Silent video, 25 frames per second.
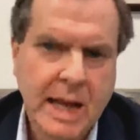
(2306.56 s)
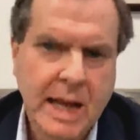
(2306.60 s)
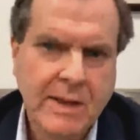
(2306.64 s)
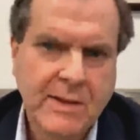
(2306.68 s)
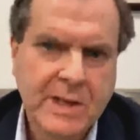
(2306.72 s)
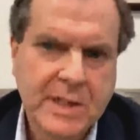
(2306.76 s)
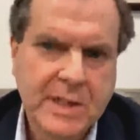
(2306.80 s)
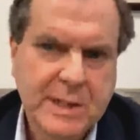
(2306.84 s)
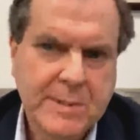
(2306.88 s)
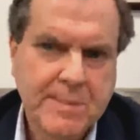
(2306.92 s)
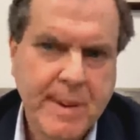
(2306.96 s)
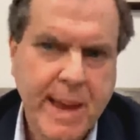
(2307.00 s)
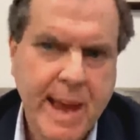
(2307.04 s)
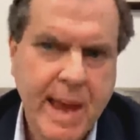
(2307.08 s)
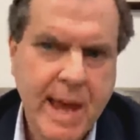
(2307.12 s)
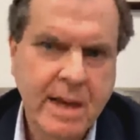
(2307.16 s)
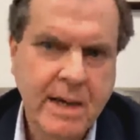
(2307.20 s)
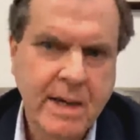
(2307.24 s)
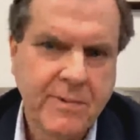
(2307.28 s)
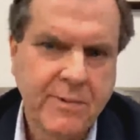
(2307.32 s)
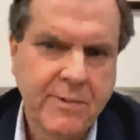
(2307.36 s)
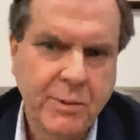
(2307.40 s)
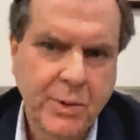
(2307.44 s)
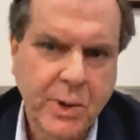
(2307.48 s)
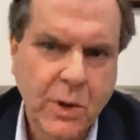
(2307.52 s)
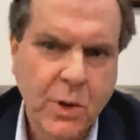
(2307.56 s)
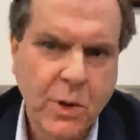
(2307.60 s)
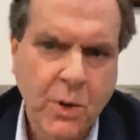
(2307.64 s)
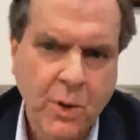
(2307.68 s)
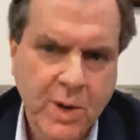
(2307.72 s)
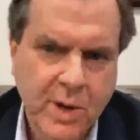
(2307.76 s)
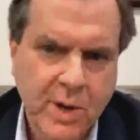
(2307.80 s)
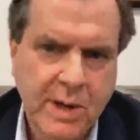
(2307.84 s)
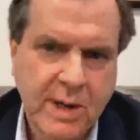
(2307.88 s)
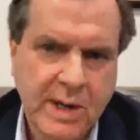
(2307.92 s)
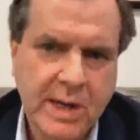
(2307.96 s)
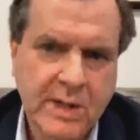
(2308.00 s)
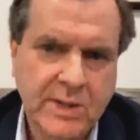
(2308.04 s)
In the span of
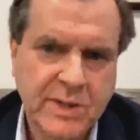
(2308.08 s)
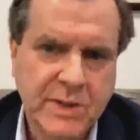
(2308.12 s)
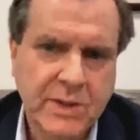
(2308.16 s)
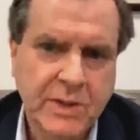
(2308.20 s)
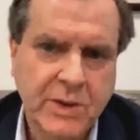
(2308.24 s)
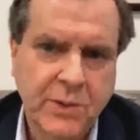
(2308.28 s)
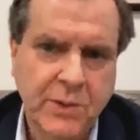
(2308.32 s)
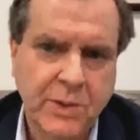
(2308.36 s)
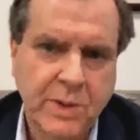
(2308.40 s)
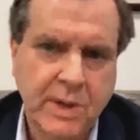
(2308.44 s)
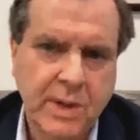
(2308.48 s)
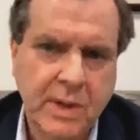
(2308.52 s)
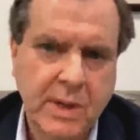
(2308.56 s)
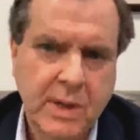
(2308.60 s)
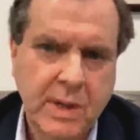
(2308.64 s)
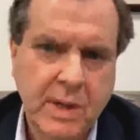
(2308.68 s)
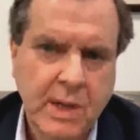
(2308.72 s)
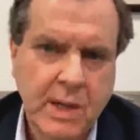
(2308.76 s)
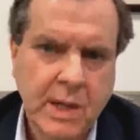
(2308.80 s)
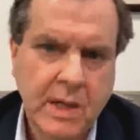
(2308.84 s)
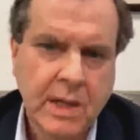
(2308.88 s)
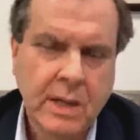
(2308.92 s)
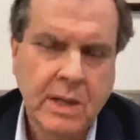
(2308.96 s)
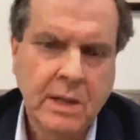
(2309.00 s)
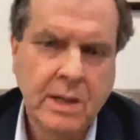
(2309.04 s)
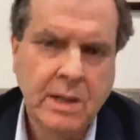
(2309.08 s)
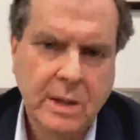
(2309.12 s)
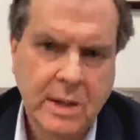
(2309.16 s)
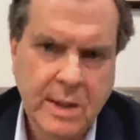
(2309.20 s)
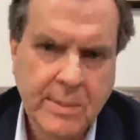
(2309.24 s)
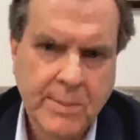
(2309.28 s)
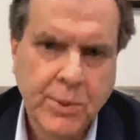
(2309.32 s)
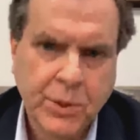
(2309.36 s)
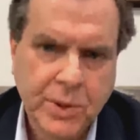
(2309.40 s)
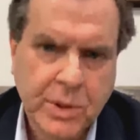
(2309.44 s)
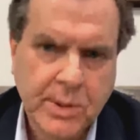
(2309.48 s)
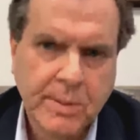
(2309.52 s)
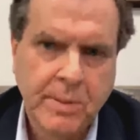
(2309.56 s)
recorded history,
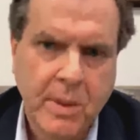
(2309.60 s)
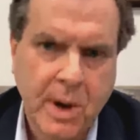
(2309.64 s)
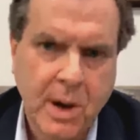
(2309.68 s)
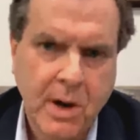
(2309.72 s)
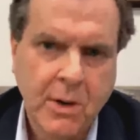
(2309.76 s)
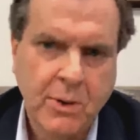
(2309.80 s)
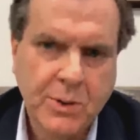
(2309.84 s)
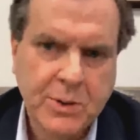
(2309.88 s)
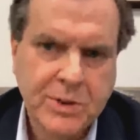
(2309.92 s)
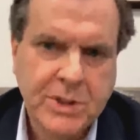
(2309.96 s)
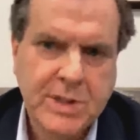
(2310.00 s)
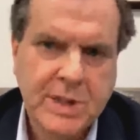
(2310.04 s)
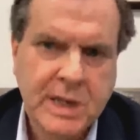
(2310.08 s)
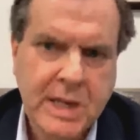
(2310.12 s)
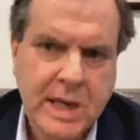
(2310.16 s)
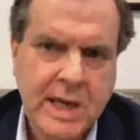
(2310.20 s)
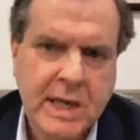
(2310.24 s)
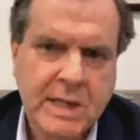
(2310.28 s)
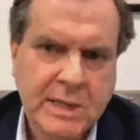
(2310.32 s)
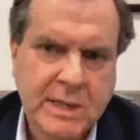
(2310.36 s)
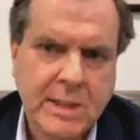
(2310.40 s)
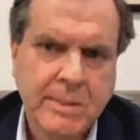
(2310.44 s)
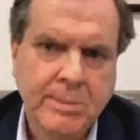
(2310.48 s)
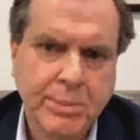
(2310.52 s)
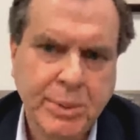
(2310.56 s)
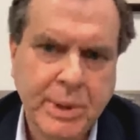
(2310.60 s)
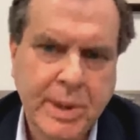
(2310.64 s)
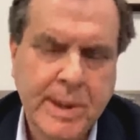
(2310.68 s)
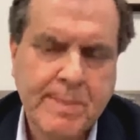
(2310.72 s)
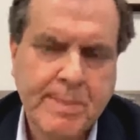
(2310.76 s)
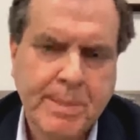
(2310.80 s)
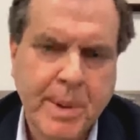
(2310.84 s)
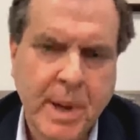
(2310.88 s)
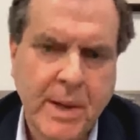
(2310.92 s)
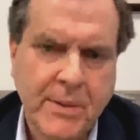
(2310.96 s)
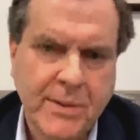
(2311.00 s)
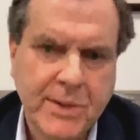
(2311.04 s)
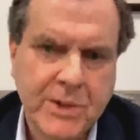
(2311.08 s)
liberal democracy is a
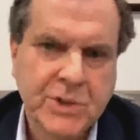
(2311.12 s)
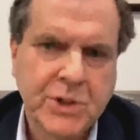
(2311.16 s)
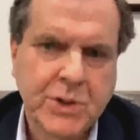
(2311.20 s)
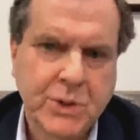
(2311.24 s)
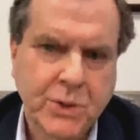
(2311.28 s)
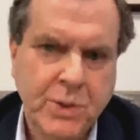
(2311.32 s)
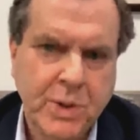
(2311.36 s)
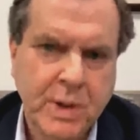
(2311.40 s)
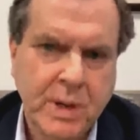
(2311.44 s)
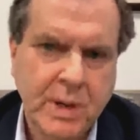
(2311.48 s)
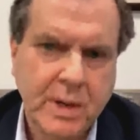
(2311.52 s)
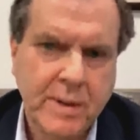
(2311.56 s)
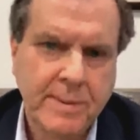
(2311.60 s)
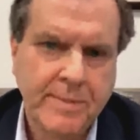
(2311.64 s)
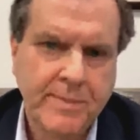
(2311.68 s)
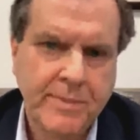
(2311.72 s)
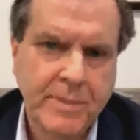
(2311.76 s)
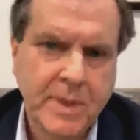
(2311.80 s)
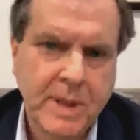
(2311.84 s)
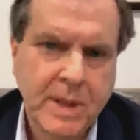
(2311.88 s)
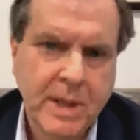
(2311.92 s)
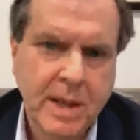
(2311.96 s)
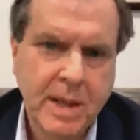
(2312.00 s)
blip on the screen.